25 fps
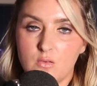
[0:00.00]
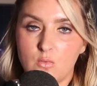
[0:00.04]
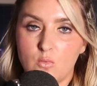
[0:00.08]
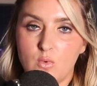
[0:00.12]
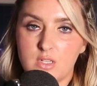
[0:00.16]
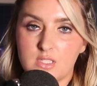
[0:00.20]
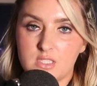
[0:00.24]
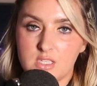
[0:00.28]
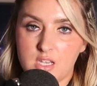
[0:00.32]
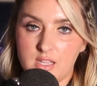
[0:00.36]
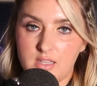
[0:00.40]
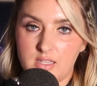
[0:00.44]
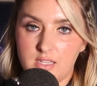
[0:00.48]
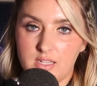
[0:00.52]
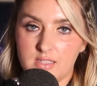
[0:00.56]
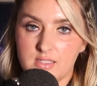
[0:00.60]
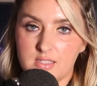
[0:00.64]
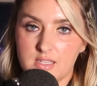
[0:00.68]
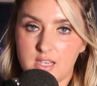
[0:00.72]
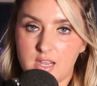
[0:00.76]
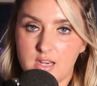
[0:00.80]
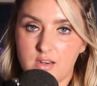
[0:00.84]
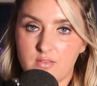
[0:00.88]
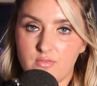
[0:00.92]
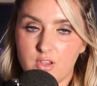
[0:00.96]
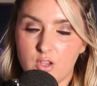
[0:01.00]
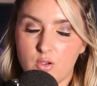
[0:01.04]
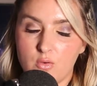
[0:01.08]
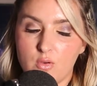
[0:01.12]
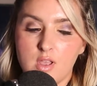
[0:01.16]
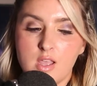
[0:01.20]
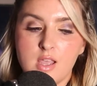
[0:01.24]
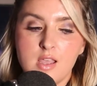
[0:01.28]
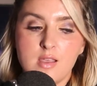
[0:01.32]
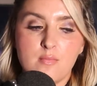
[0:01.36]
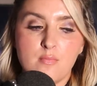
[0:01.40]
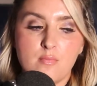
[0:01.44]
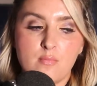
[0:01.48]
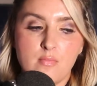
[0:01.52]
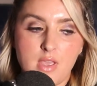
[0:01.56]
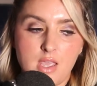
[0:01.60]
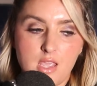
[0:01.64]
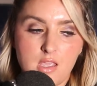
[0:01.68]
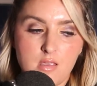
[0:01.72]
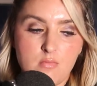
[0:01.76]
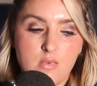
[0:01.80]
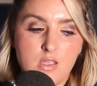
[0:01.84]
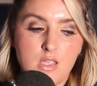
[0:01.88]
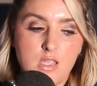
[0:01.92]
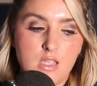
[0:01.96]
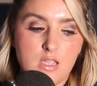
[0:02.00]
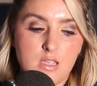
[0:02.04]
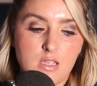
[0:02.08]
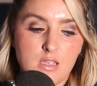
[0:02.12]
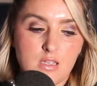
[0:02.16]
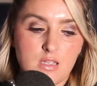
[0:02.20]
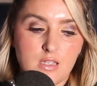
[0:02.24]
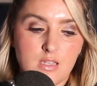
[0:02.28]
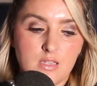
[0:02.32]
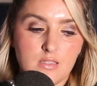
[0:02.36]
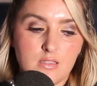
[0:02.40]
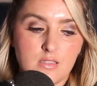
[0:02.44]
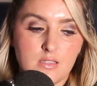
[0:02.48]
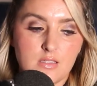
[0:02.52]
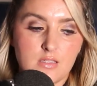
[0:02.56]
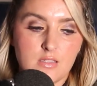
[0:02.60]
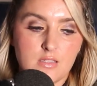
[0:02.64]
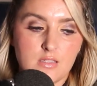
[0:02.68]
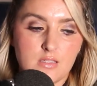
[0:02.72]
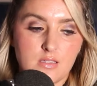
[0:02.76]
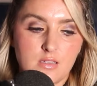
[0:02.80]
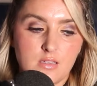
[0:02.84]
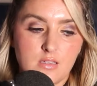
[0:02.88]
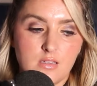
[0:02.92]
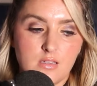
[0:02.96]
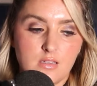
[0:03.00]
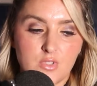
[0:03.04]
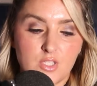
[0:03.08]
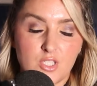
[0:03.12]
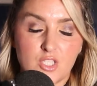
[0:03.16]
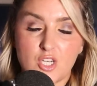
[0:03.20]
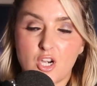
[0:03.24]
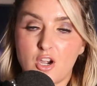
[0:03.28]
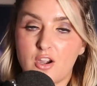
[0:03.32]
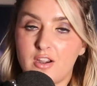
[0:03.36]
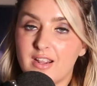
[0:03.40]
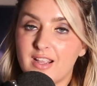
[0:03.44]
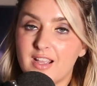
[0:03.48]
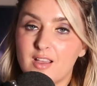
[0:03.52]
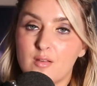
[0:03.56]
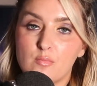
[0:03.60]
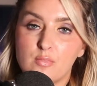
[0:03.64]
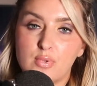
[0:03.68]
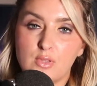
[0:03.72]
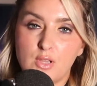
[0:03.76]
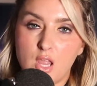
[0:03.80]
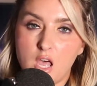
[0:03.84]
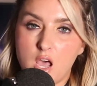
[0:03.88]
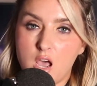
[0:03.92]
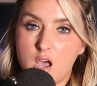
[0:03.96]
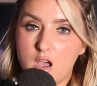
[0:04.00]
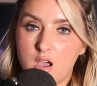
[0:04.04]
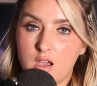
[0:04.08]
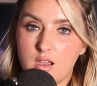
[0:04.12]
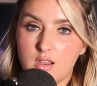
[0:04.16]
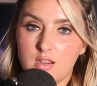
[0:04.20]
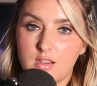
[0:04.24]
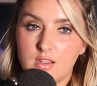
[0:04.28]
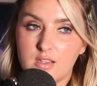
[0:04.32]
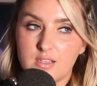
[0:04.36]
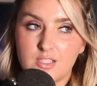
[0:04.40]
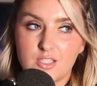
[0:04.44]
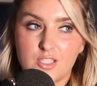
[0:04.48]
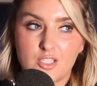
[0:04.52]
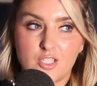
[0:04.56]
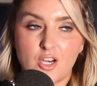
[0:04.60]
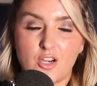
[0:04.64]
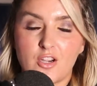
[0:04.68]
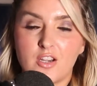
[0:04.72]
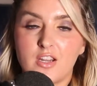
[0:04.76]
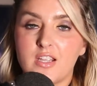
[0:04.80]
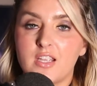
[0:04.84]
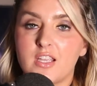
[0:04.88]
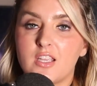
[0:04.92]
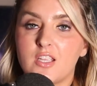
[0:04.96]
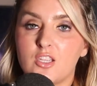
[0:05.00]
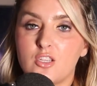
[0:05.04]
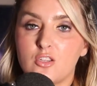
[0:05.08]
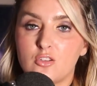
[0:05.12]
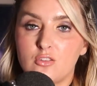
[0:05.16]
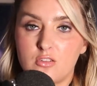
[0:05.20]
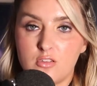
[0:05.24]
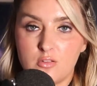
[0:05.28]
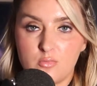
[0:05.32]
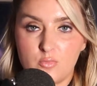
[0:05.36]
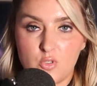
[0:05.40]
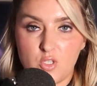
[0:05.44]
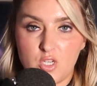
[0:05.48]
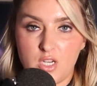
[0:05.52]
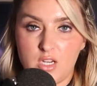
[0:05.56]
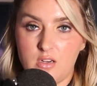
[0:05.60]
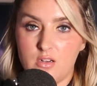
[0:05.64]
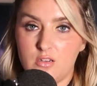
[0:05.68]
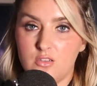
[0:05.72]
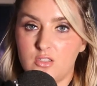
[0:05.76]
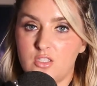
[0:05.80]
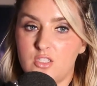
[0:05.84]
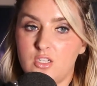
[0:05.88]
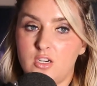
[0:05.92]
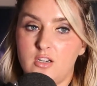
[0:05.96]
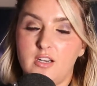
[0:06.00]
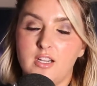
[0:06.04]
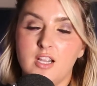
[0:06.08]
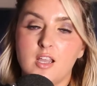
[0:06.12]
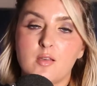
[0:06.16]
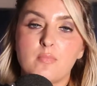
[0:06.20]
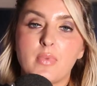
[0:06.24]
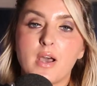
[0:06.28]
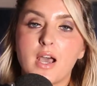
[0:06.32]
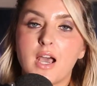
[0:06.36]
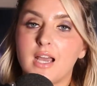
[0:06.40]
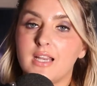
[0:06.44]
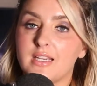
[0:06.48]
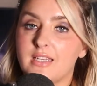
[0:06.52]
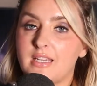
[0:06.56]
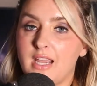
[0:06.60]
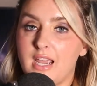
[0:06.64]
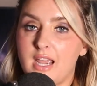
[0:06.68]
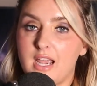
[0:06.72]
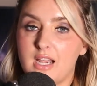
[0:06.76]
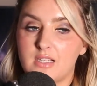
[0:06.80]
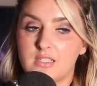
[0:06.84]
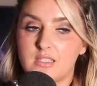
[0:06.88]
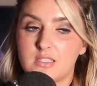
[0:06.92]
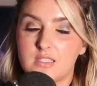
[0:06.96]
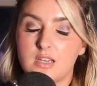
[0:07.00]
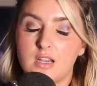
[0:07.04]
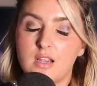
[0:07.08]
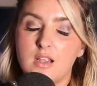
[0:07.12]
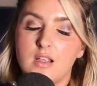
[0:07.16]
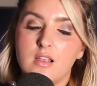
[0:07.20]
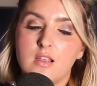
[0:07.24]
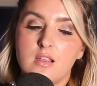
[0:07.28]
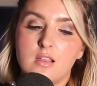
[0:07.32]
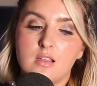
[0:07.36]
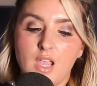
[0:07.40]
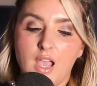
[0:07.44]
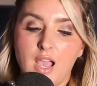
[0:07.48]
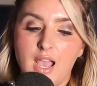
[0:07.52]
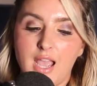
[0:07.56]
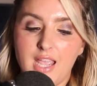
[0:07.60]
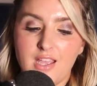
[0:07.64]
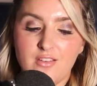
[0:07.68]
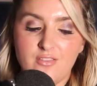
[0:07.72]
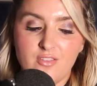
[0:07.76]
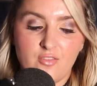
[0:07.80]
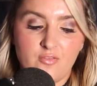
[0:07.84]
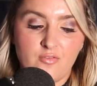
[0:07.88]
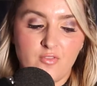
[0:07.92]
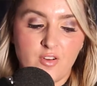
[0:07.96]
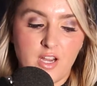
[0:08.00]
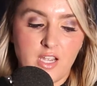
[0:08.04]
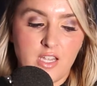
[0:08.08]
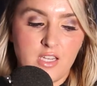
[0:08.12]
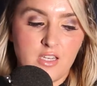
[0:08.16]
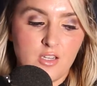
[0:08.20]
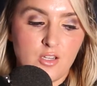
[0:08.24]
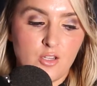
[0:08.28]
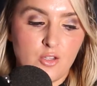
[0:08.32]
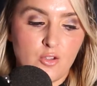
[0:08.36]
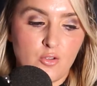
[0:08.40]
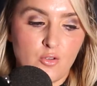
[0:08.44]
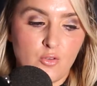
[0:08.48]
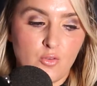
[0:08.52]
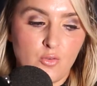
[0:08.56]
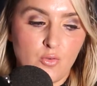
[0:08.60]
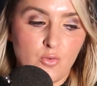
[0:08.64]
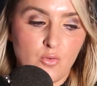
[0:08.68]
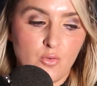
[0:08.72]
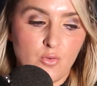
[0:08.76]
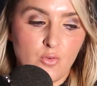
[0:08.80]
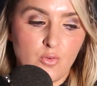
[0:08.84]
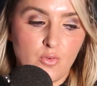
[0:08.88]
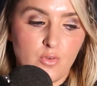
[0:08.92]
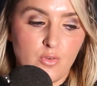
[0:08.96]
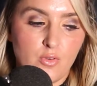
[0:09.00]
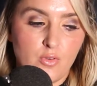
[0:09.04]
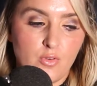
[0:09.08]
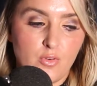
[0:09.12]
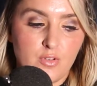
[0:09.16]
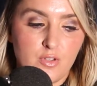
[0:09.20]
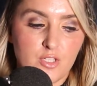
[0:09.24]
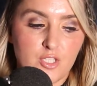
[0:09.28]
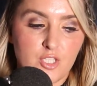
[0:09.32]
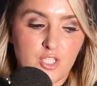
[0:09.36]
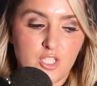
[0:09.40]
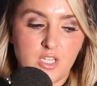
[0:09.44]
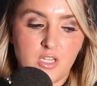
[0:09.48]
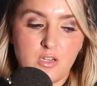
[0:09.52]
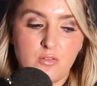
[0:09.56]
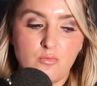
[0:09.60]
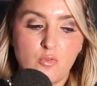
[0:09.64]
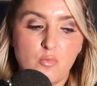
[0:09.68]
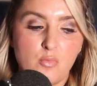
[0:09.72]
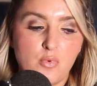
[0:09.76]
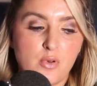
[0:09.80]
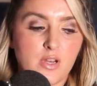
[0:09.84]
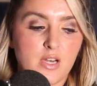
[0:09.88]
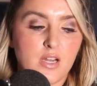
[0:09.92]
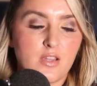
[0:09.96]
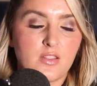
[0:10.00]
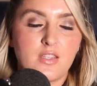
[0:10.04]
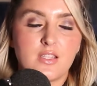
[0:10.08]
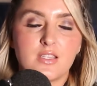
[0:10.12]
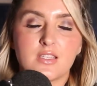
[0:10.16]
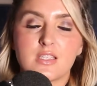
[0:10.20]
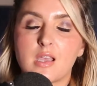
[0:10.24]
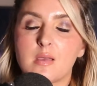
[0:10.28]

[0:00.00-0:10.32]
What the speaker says: what's on the inside of you. Maybe it's starting a blog, starting a YouTube channel, starting a podcast. I have a friend who she will put out these